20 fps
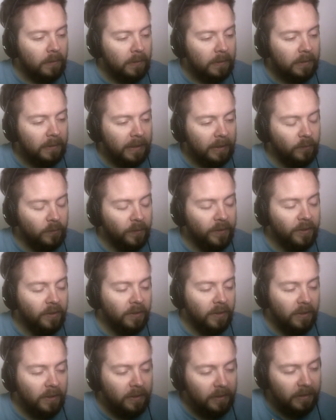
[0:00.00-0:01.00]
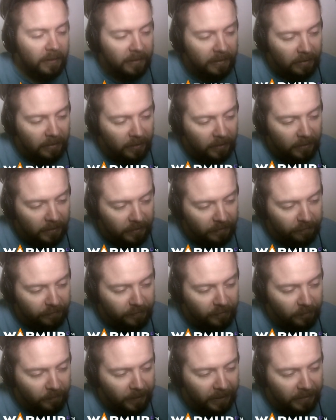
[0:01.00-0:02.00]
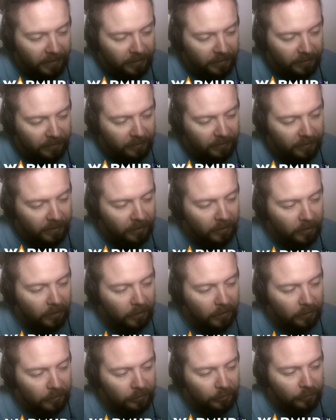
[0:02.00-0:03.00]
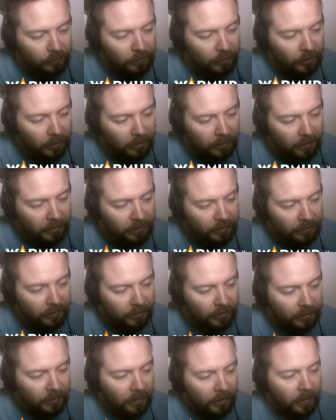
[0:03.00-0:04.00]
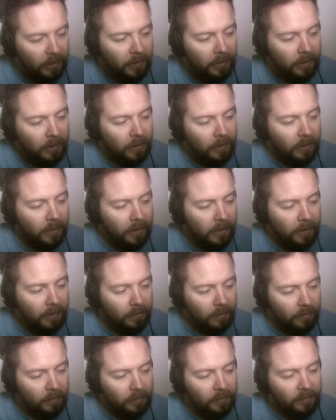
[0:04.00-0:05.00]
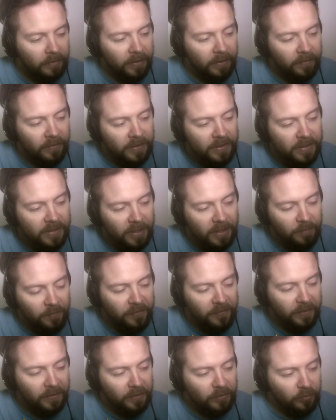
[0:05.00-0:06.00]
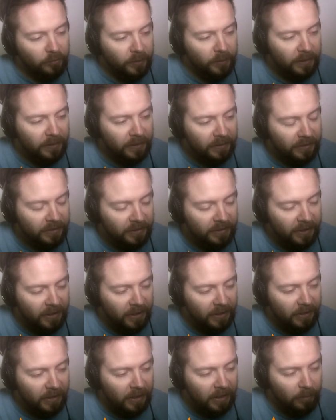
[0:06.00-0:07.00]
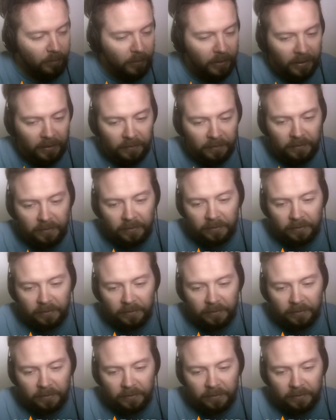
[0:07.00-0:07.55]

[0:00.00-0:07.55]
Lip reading: like with all information and all new knowledge, there is something to be said about.